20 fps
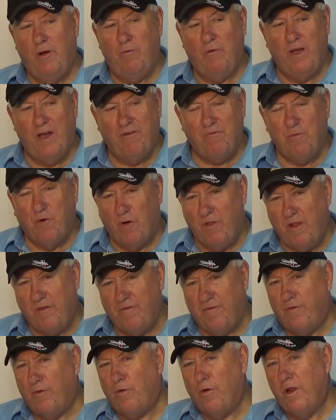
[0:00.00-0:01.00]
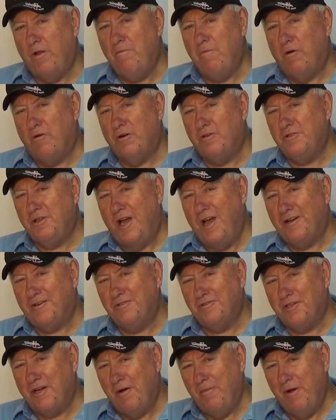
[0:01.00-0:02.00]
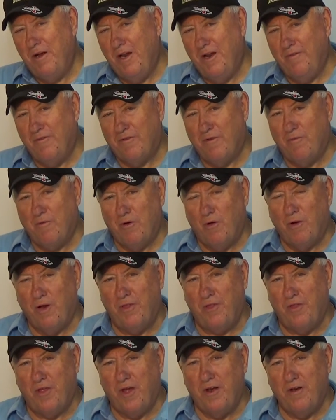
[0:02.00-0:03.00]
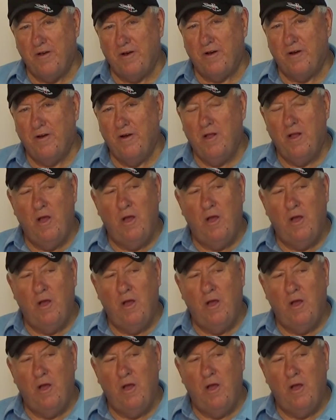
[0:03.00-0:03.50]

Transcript: We have more than 40 motorcycles coming in from Rolling Thunder.